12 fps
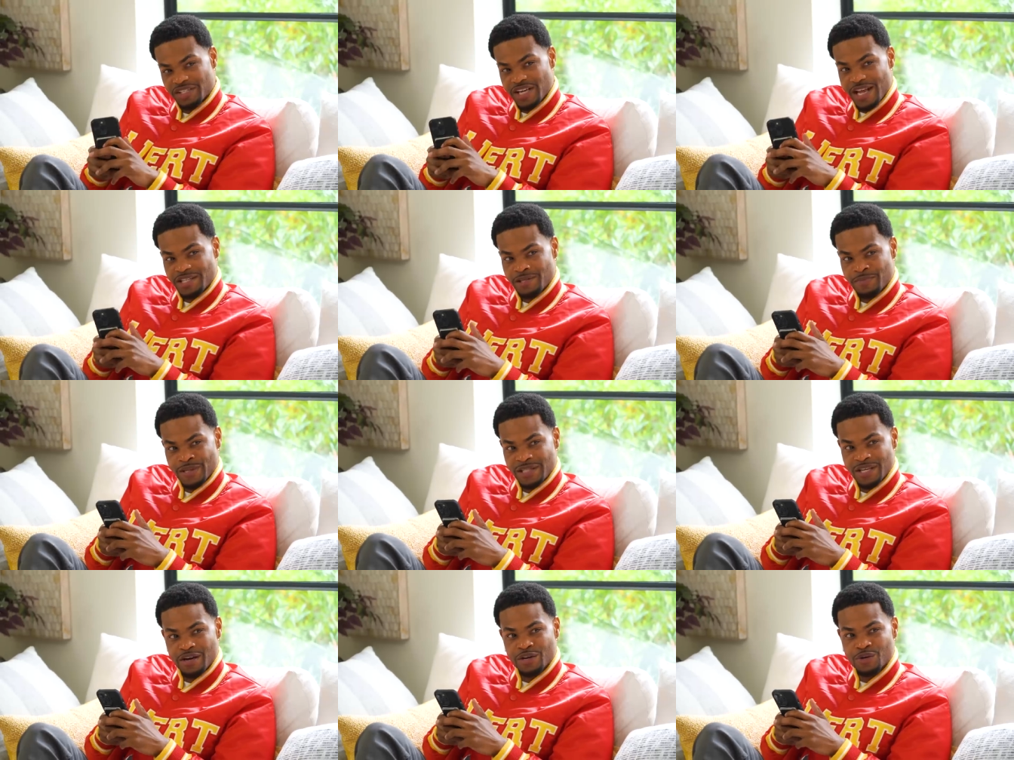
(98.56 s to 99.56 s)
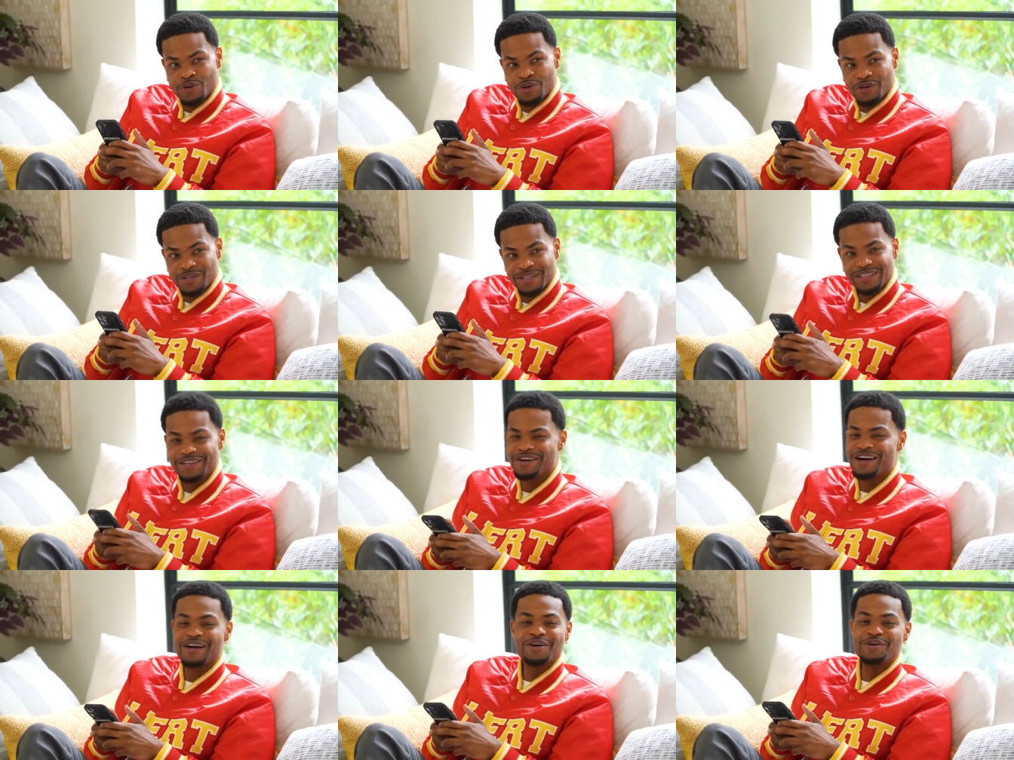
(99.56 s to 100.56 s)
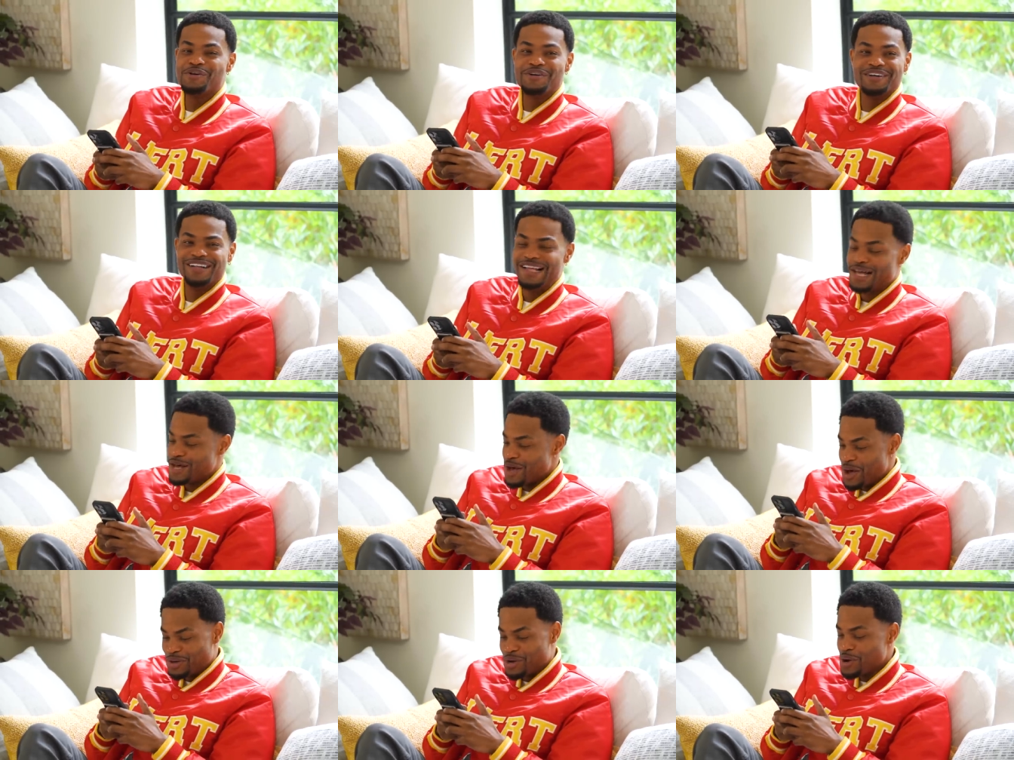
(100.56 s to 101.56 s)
on ChatGPT I'm or Google? Google. It's You're on Go Google. I'm on Google.